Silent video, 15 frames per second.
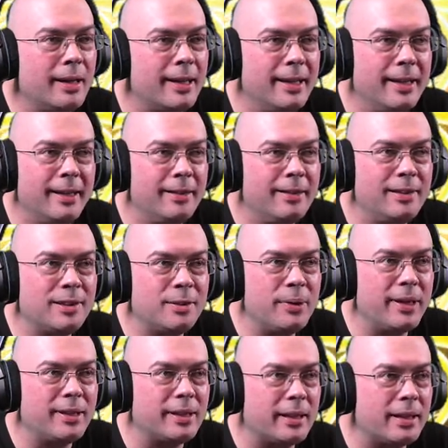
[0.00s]
I can hear the
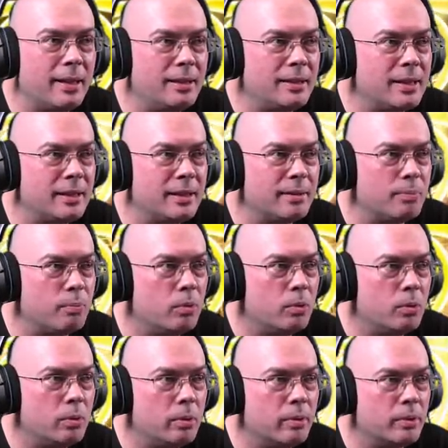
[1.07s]
squeaks, I can't see this.
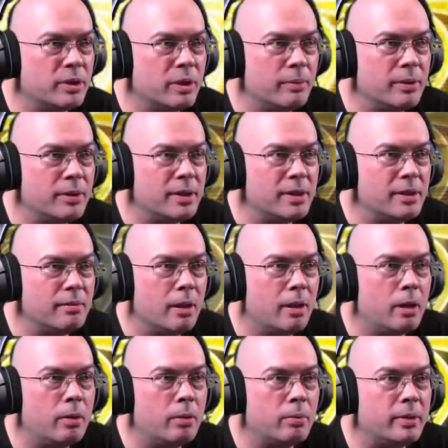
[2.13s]
Whoa, someone seems.
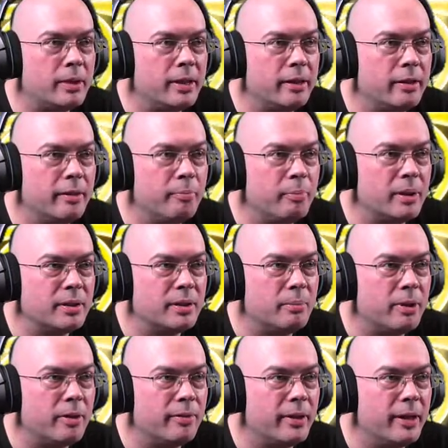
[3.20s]
Oh dear, I've pissed
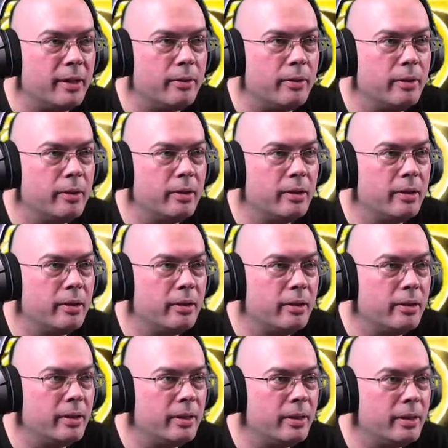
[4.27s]
them off now.
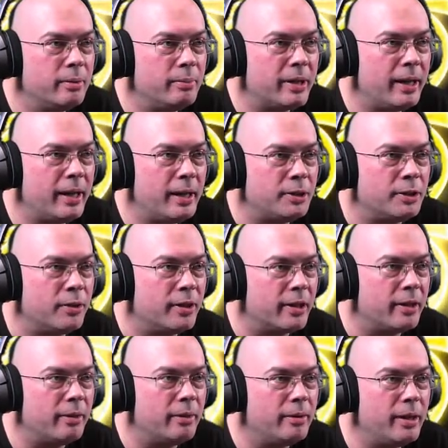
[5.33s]

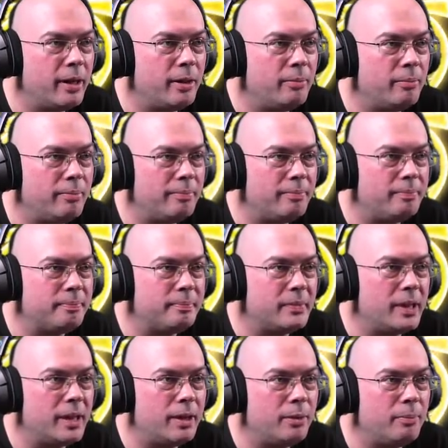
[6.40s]
Yeah, no,
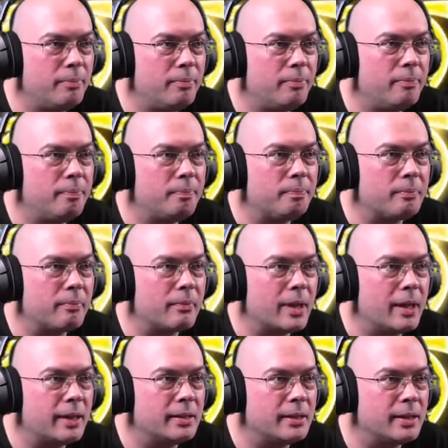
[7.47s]
no.
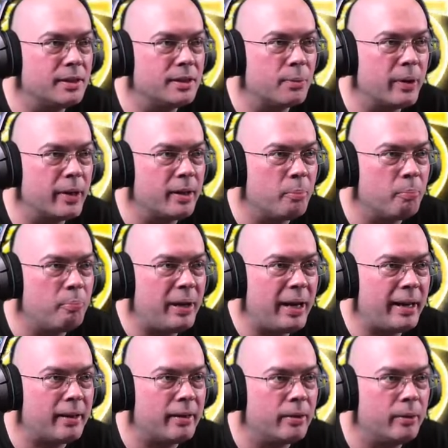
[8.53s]
I can see a squig at the
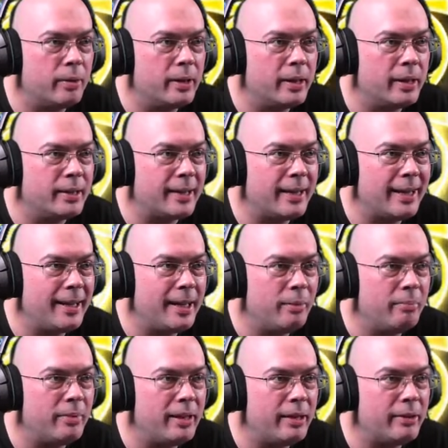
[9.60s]
back.
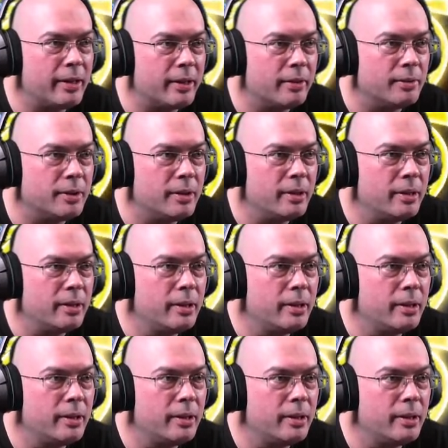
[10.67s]
There he goes.